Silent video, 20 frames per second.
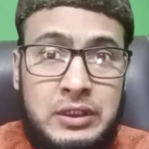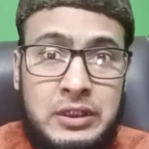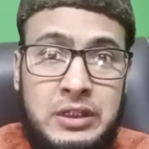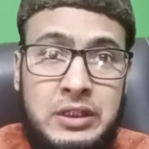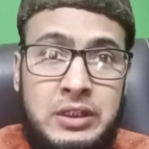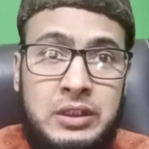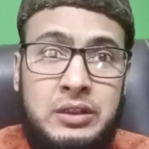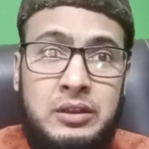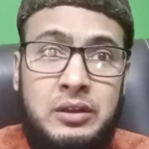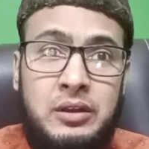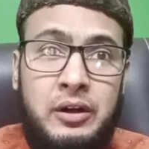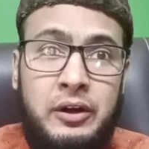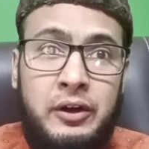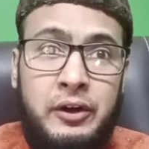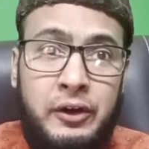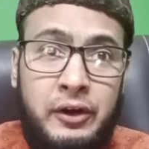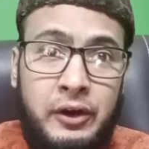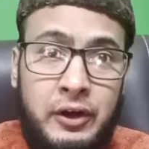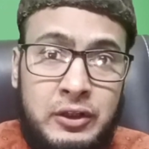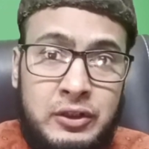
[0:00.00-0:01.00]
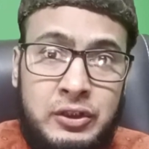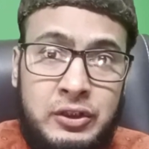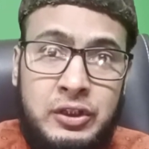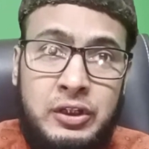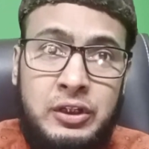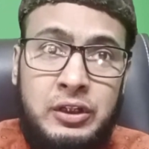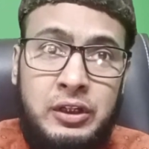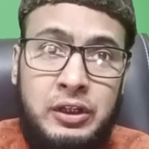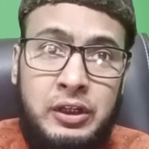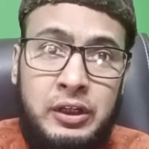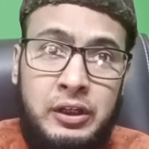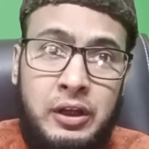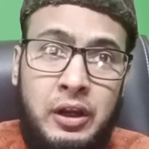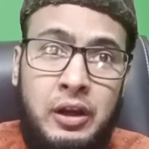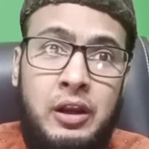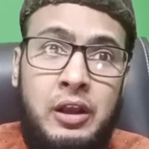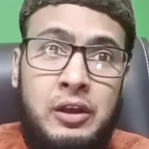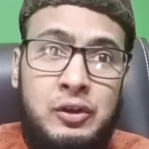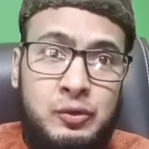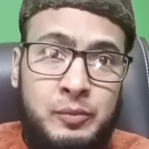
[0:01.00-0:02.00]
is trusting in
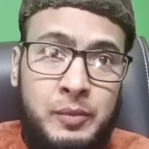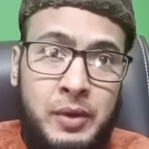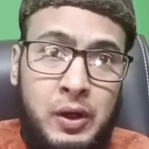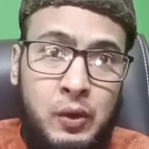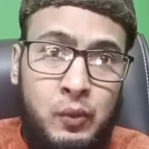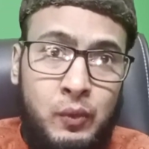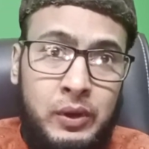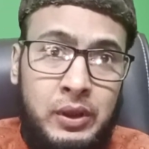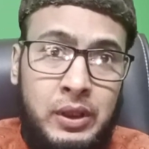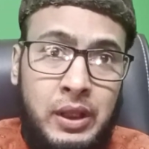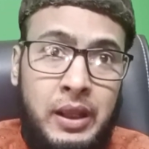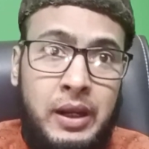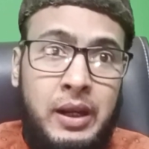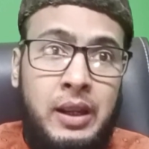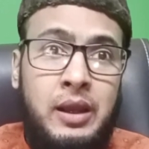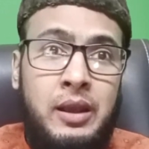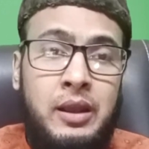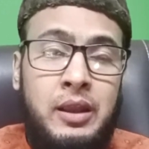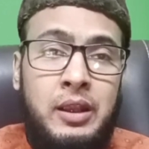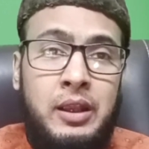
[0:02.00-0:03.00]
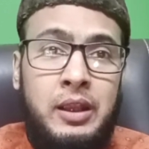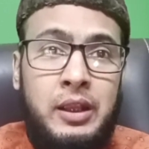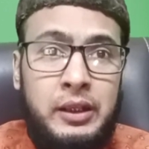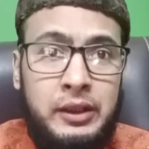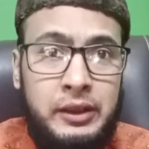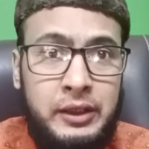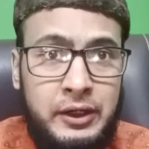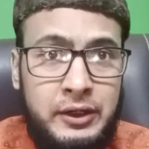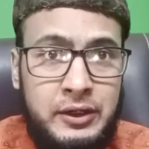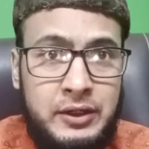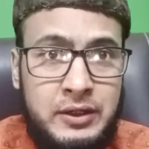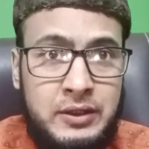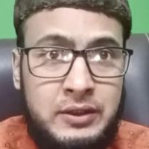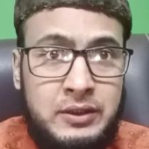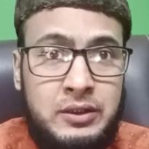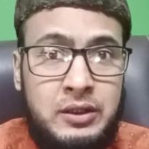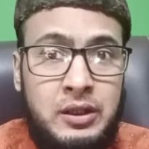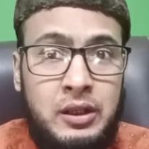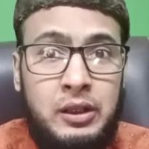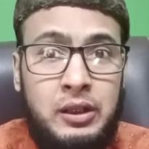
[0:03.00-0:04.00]
Allah subhanahu wa ta'ala, that
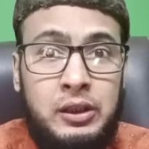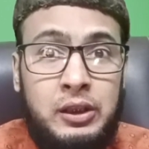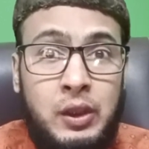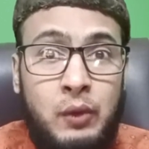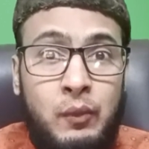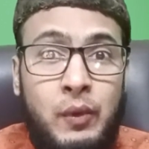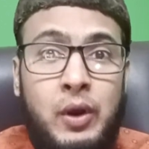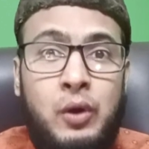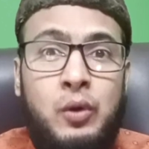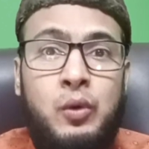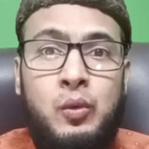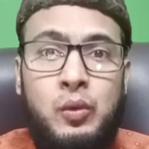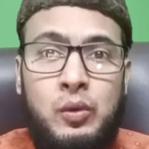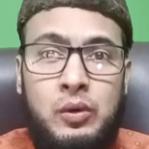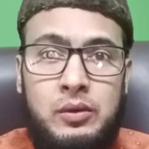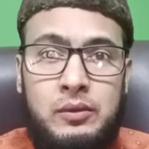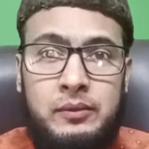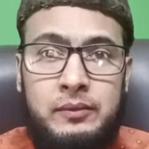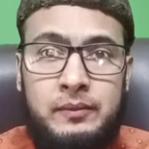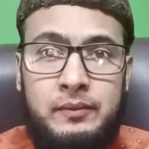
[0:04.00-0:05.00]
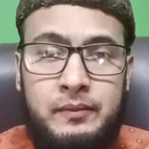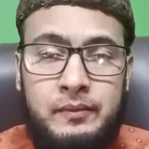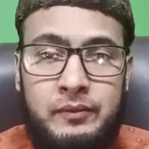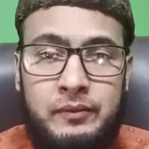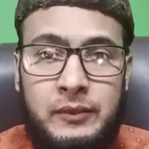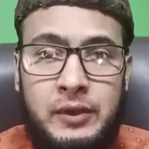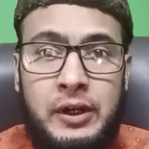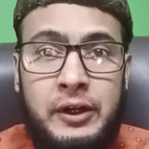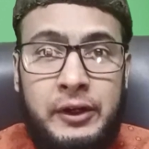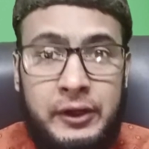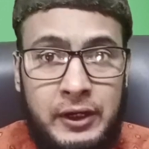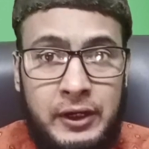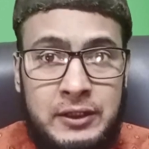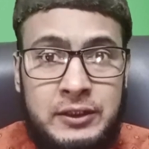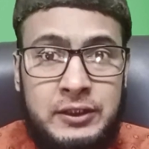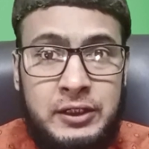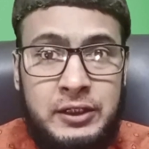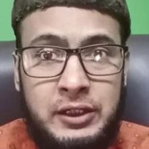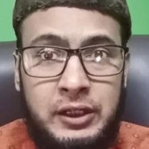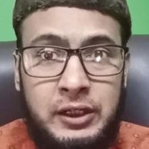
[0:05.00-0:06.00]
is tawakkul.
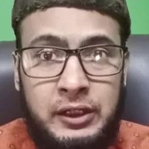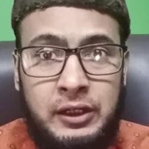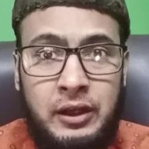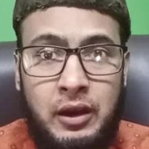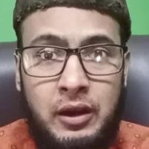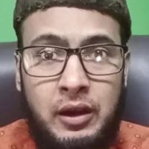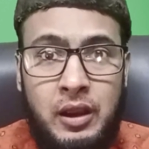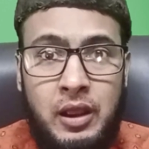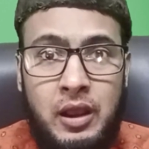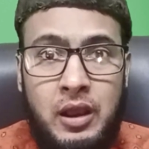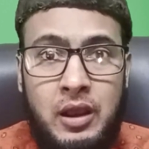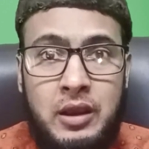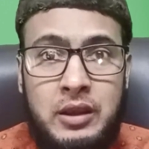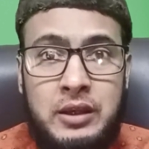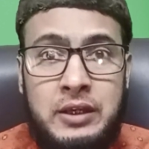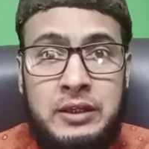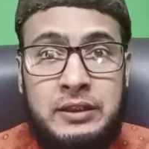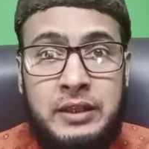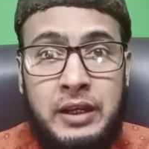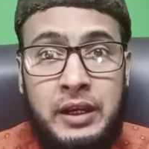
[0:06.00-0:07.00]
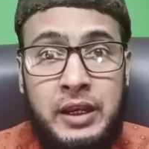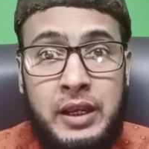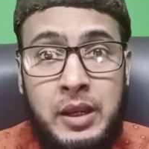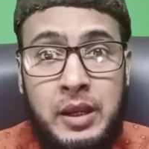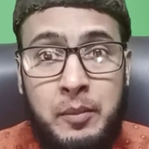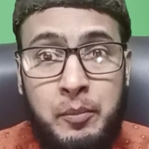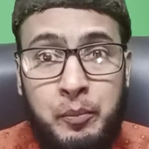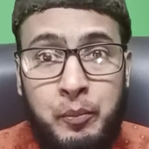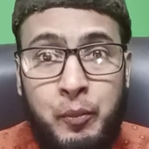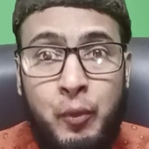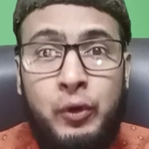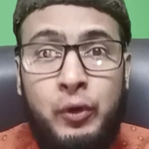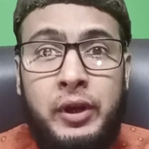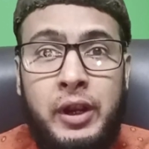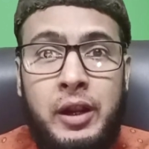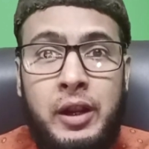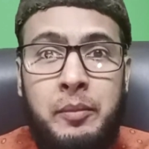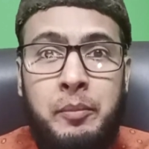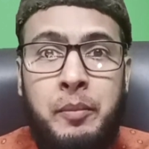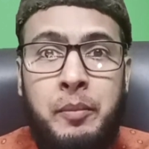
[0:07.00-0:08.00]
Trusting in Allah is an
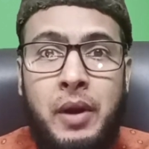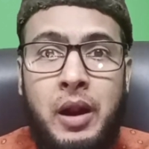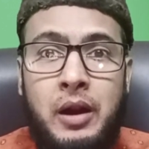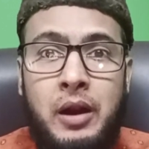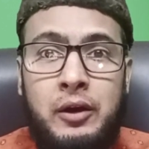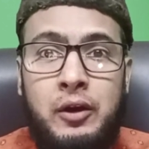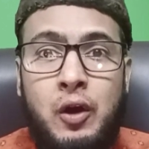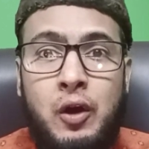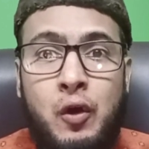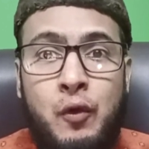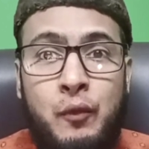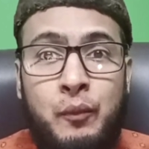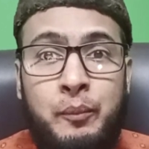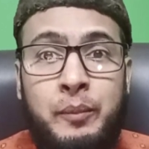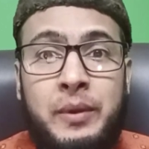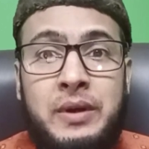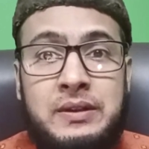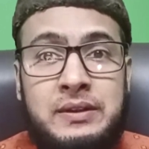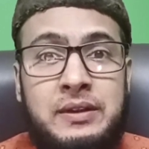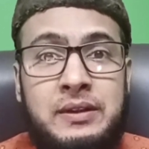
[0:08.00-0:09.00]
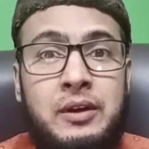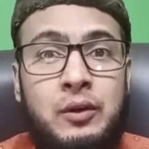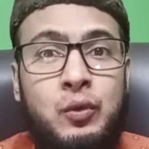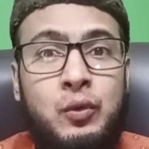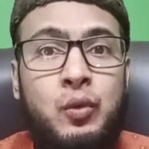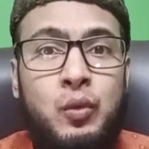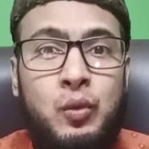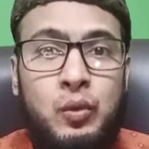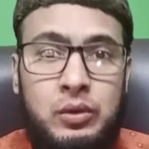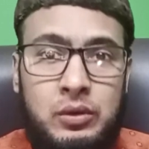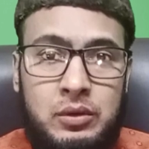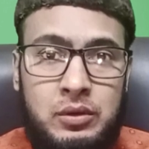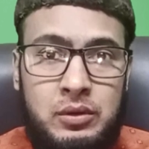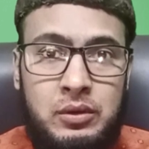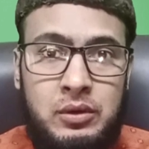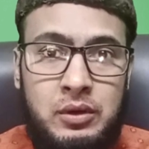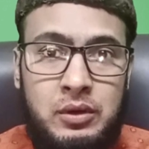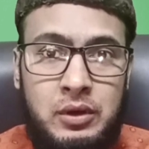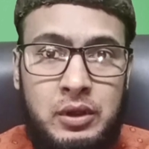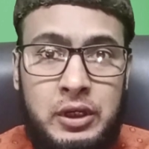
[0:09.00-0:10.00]
important part of personal growth
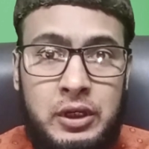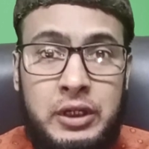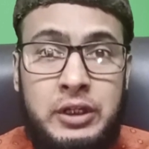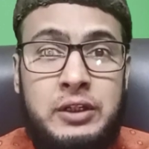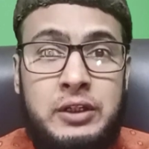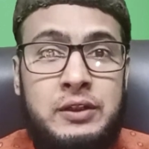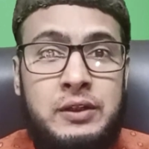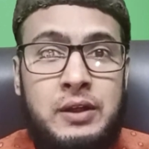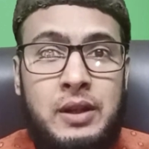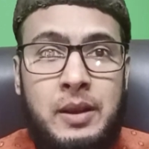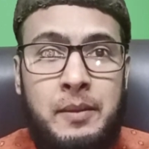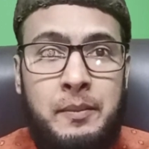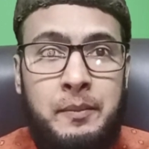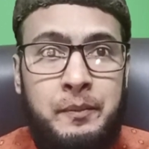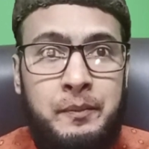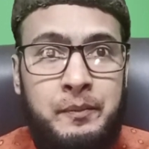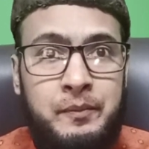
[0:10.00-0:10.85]
in Islam.